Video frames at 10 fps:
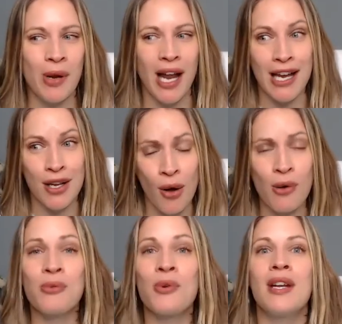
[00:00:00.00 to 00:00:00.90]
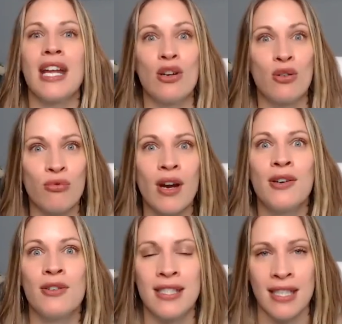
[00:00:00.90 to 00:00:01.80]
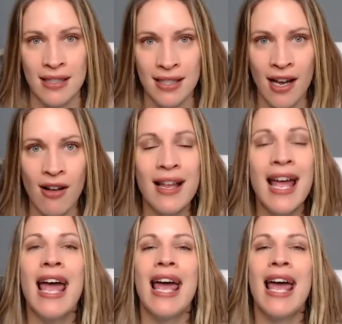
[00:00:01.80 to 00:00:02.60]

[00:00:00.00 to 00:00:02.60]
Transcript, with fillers: but I go through it in greater detail